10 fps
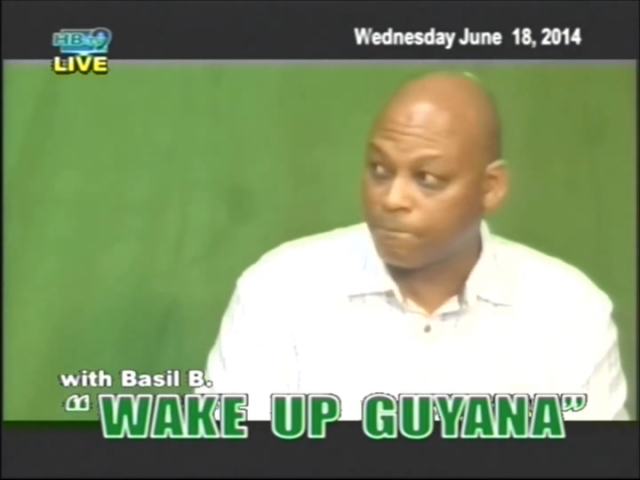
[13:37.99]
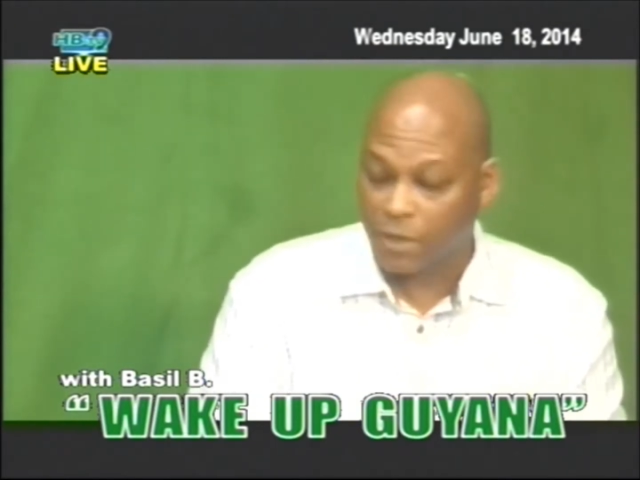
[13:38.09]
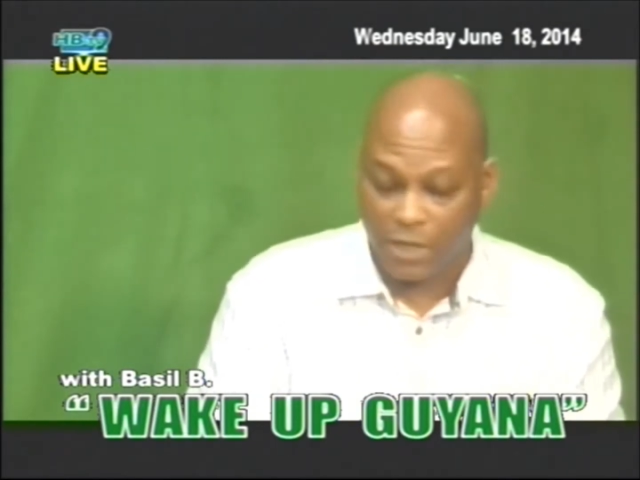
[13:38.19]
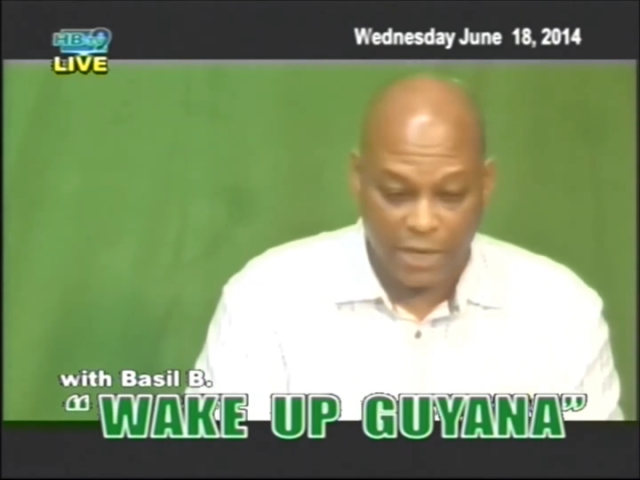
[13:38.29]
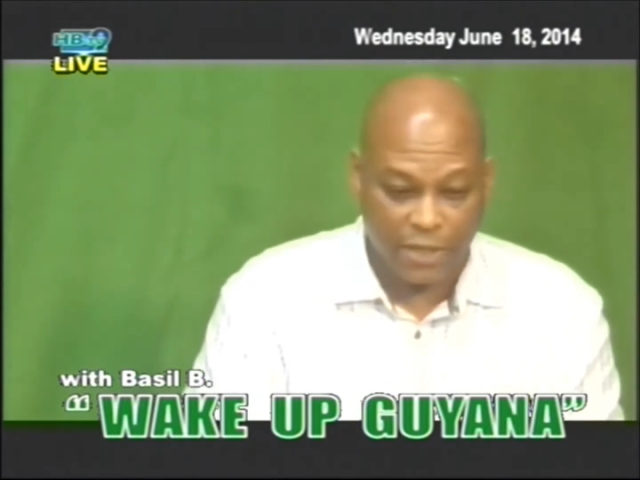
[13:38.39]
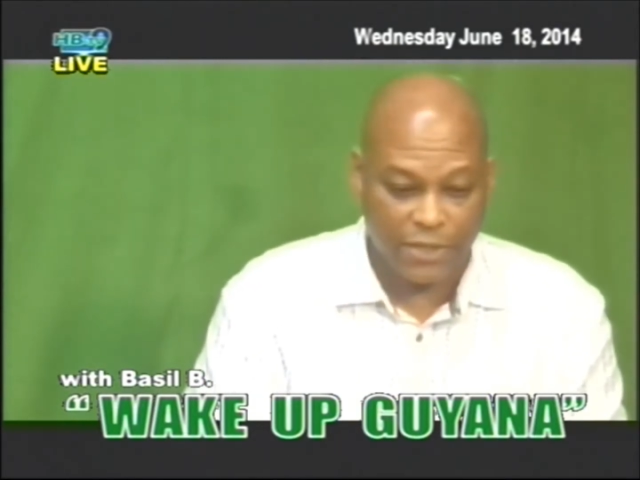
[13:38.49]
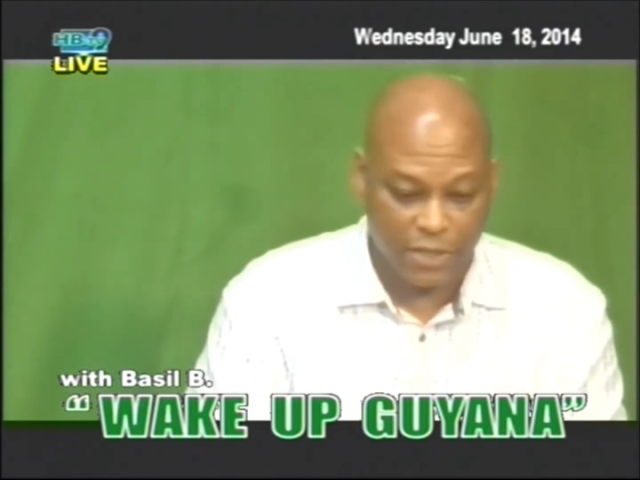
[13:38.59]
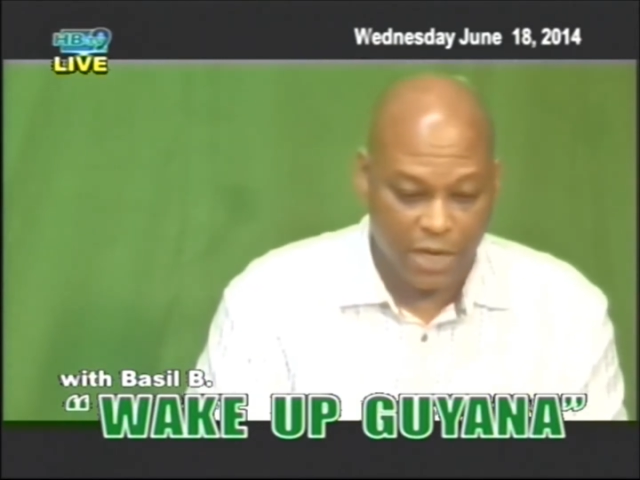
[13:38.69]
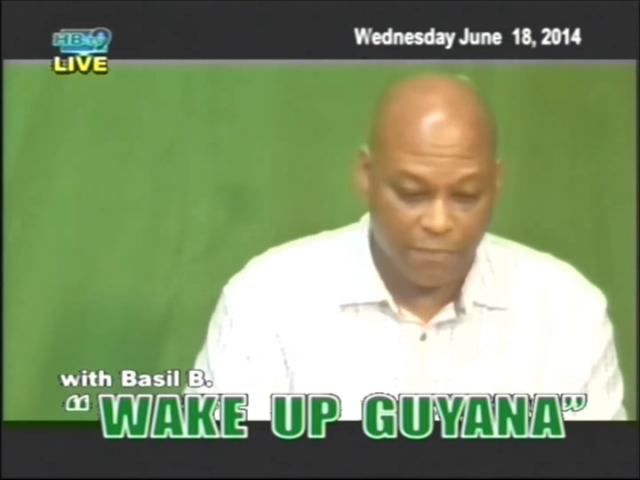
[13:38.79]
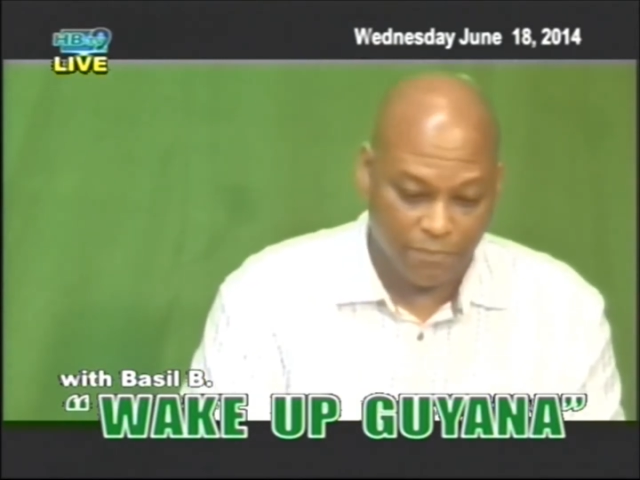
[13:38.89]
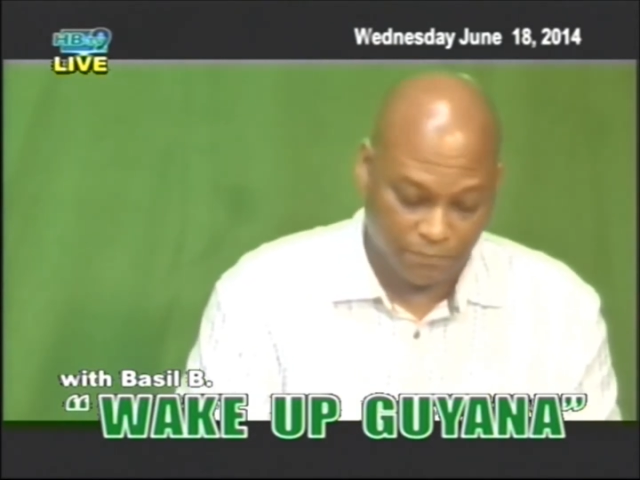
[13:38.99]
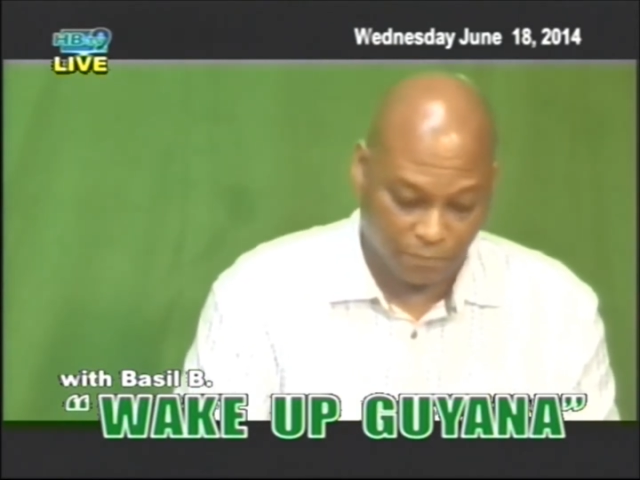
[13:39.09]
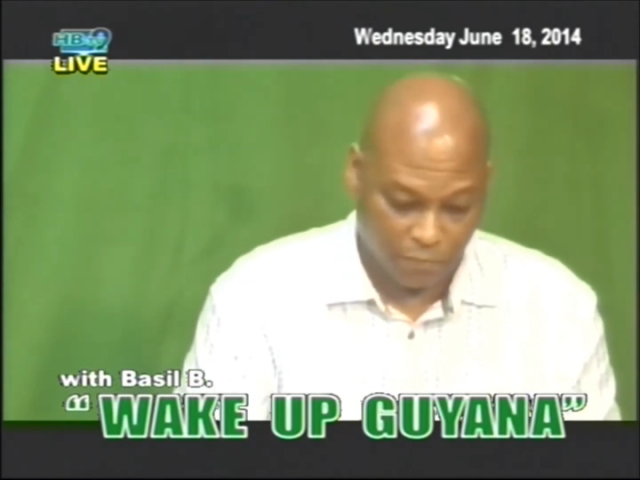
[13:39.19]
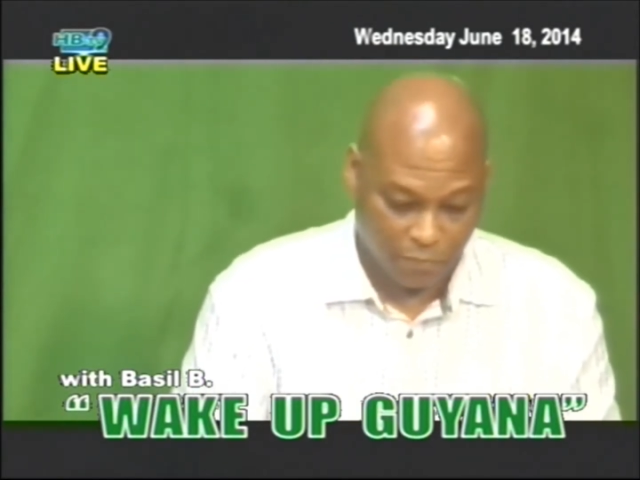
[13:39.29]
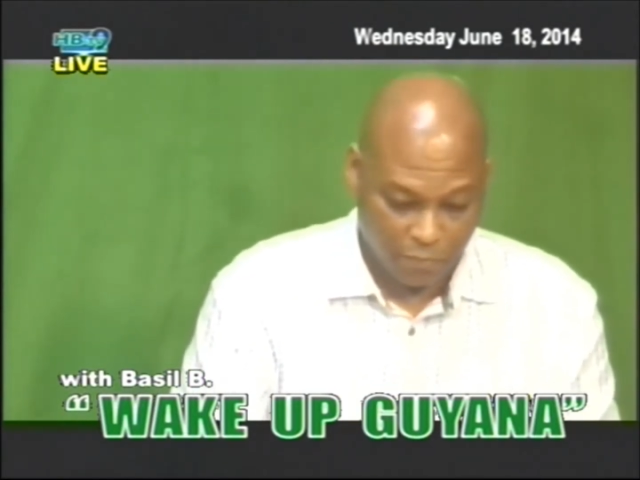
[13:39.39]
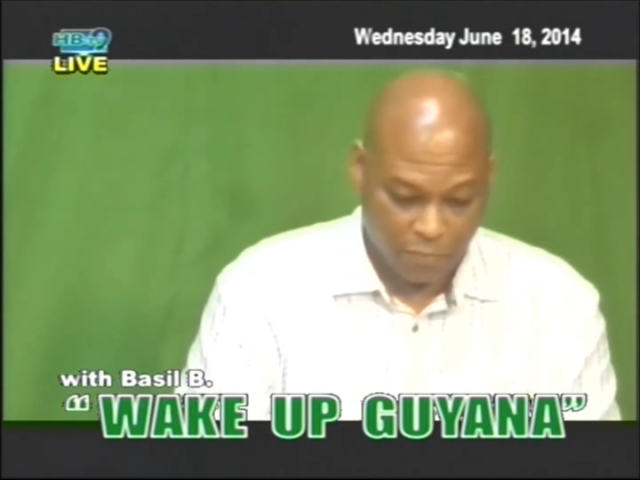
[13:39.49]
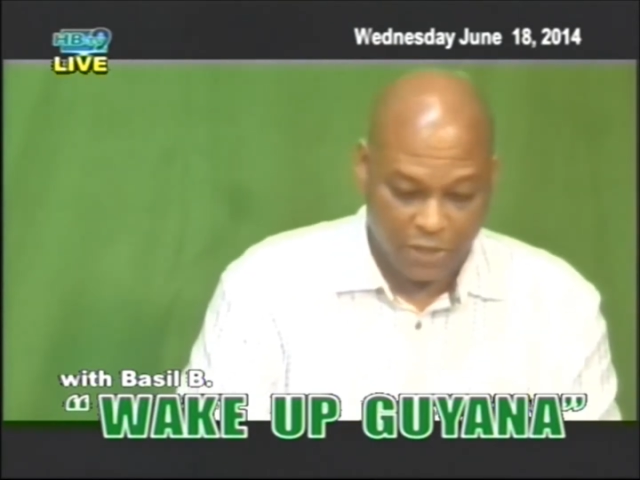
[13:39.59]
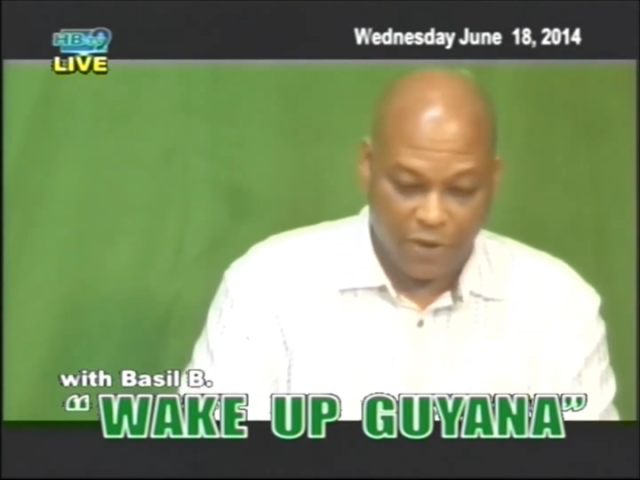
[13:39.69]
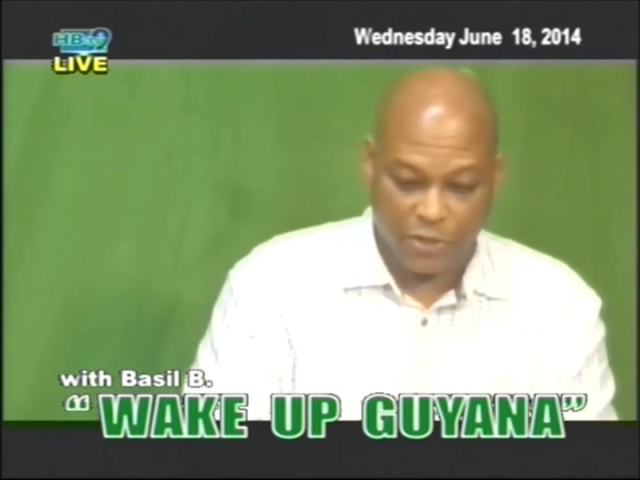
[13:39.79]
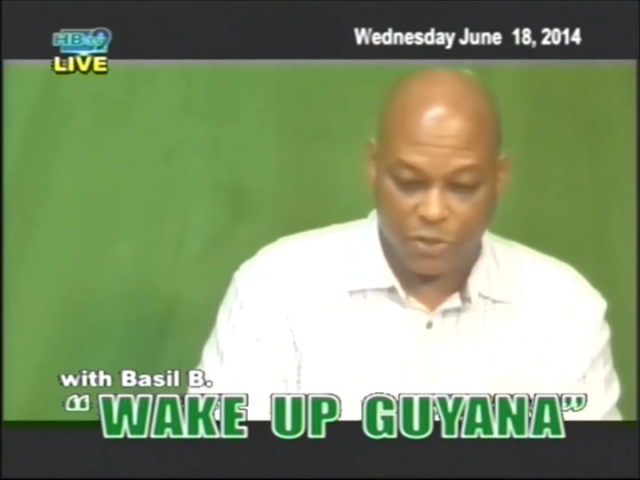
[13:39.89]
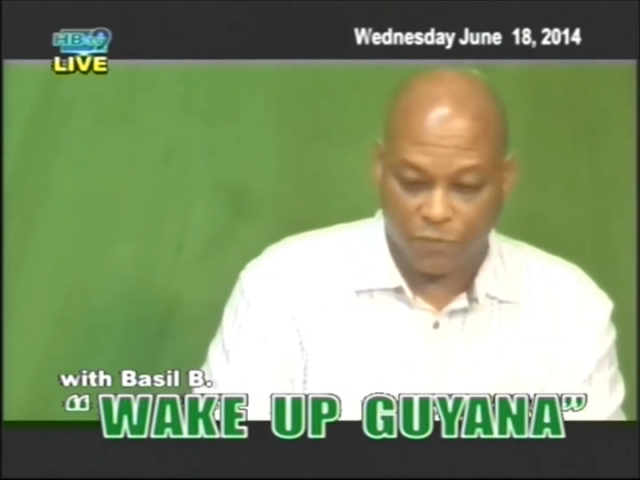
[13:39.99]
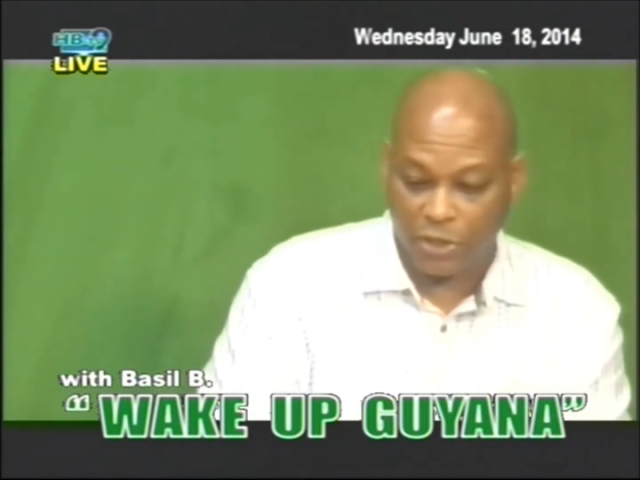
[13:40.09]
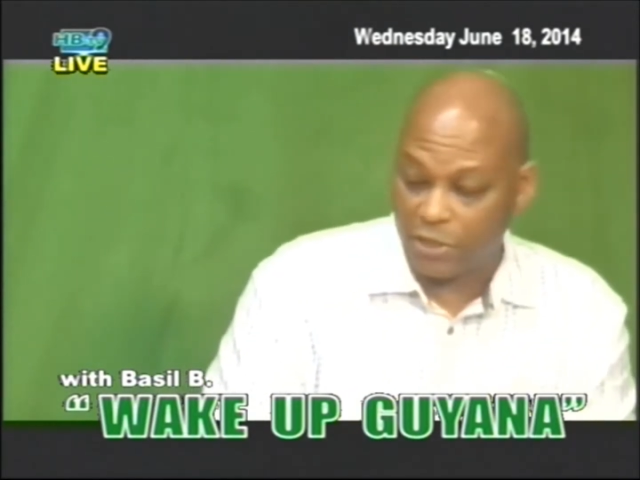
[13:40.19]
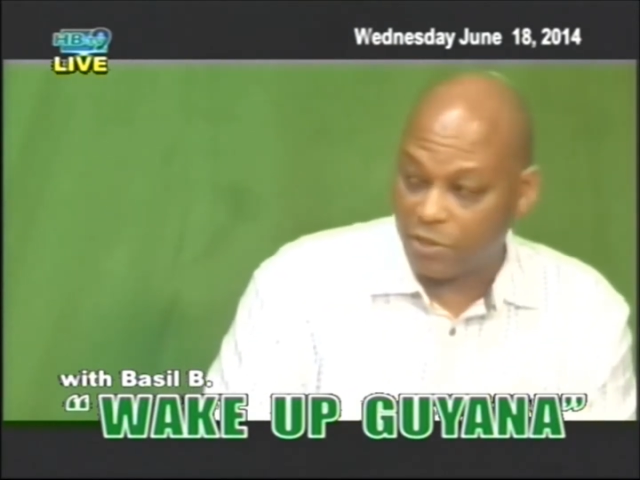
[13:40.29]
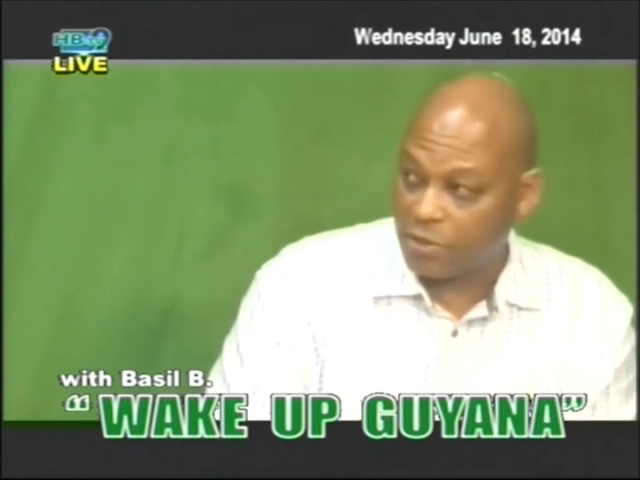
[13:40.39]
Gave me a lot of insight into